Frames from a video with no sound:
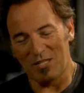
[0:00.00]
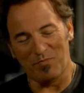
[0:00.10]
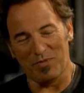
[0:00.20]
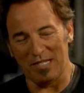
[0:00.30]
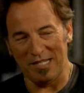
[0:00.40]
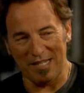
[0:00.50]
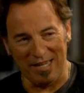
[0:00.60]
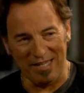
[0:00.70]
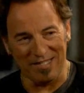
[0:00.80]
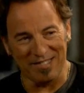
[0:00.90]
It's pretty
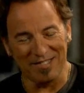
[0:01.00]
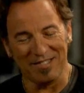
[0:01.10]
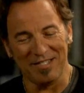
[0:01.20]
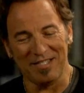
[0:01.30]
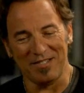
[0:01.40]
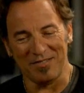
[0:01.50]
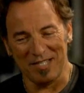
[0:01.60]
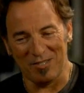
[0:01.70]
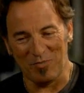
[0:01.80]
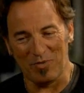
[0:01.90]
tight.
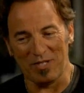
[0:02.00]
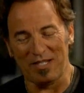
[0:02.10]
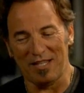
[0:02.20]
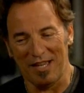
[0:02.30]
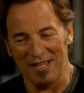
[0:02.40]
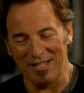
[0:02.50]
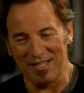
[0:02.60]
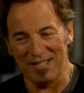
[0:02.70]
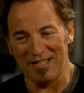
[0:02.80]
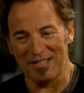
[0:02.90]
It's pretty tight.
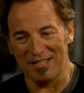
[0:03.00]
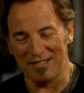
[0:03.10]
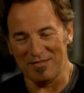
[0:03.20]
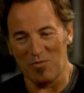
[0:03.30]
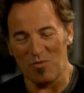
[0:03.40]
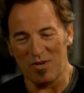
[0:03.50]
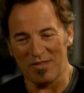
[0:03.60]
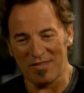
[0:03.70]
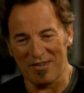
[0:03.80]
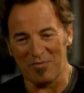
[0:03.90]
The
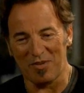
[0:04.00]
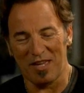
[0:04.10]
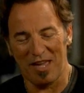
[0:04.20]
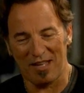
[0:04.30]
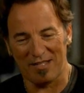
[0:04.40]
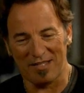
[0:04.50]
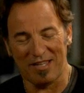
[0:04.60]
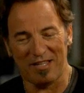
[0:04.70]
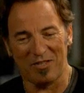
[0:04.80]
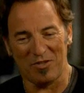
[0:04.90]
one thing we had to
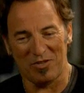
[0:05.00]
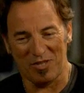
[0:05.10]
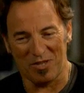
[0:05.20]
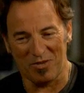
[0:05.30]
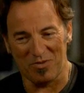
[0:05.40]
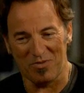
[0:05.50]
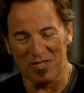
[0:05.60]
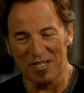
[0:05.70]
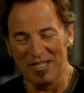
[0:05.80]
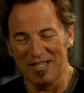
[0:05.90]
get used to
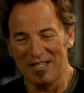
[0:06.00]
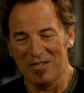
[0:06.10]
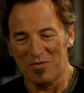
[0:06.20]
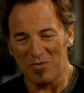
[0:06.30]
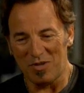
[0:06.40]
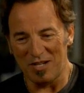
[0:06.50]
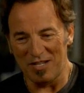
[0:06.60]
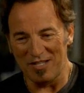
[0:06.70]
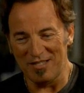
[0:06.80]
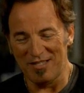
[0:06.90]

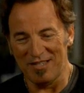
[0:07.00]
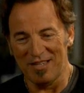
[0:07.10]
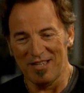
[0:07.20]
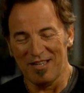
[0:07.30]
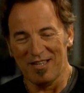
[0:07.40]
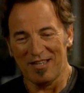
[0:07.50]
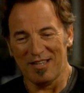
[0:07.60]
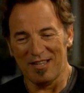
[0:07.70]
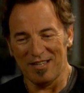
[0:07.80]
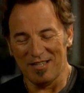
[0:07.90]
was
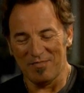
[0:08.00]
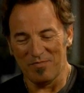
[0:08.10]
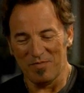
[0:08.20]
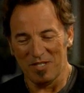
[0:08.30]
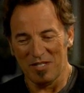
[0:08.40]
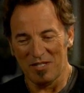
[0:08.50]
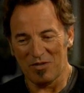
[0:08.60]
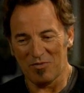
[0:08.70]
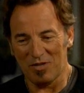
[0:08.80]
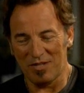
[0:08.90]

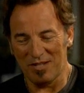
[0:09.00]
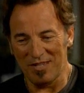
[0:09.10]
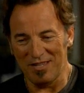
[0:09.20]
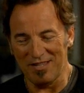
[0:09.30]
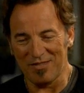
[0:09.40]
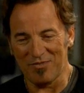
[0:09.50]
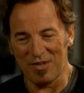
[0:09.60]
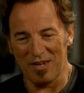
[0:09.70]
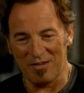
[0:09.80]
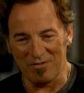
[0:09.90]
scrunching
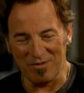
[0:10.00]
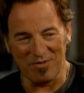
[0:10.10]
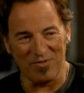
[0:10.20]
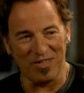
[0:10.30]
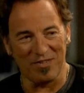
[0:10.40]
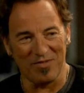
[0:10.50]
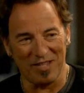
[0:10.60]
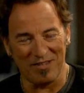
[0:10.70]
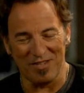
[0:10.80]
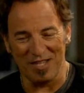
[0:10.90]
3 hours of
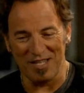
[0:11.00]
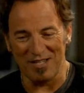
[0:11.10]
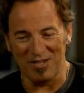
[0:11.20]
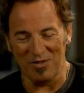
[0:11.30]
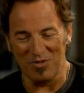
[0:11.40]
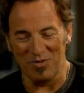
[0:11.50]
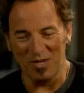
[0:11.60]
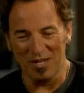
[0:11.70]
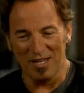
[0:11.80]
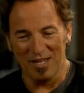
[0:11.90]
energy into,
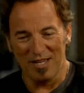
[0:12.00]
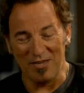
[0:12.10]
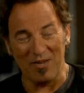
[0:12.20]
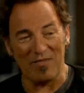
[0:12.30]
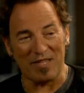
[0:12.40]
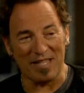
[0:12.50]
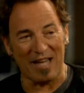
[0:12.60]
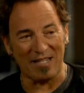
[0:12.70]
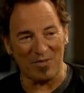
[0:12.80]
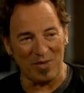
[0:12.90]
you have
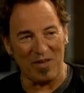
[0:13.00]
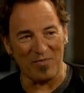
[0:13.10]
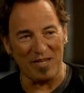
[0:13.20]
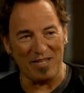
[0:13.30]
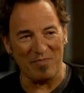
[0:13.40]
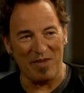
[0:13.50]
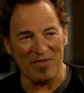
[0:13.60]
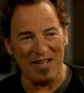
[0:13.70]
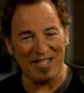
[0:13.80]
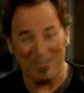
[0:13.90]
exactly 12 minutes, my
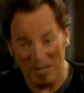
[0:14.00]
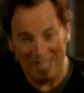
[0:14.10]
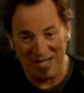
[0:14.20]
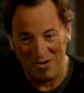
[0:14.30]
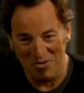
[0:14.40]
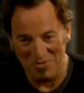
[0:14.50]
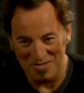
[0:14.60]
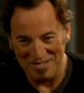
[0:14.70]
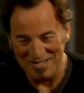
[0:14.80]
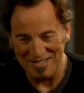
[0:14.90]
friend. Quick, go.
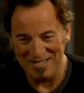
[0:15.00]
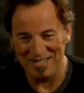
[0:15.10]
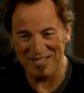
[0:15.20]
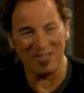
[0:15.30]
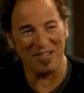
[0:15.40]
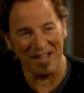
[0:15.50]
You're